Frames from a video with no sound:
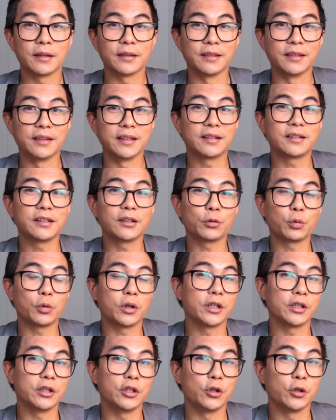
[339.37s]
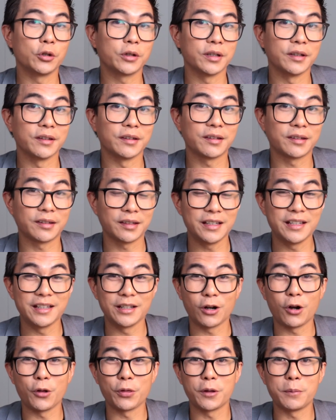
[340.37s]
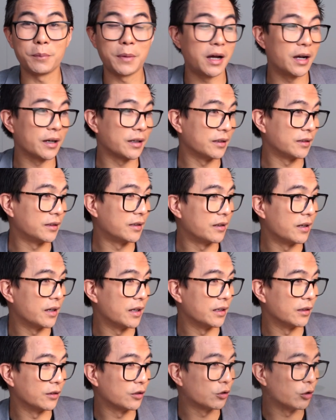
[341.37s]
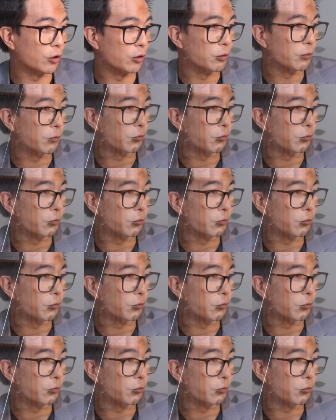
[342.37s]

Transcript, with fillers: This is what you can see on the market today. So